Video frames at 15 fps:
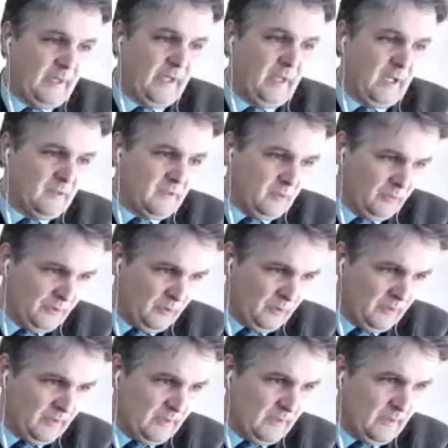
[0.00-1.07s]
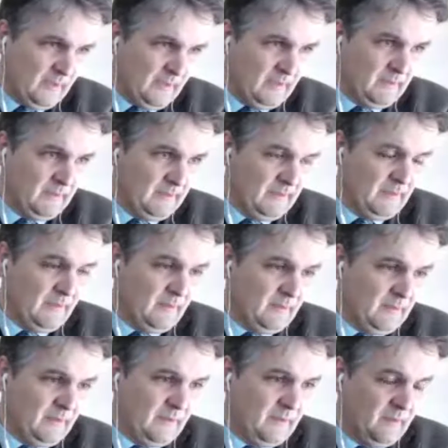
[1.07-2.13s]
Or you can also use the
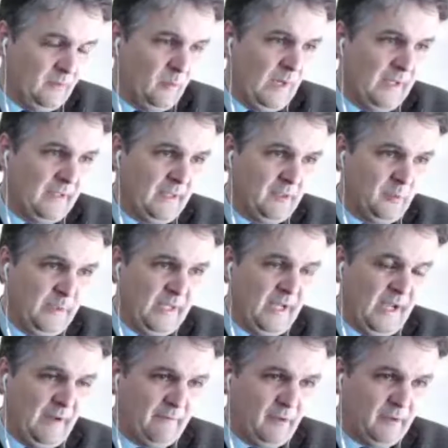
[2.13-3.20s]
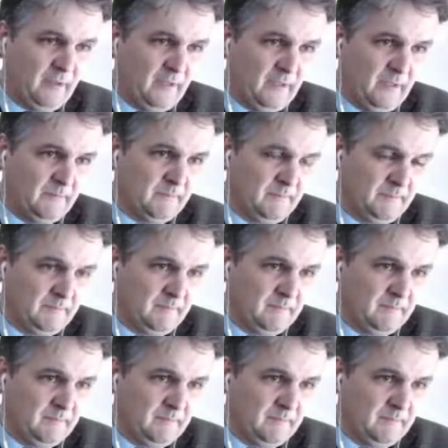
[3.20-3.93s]
one that we have on the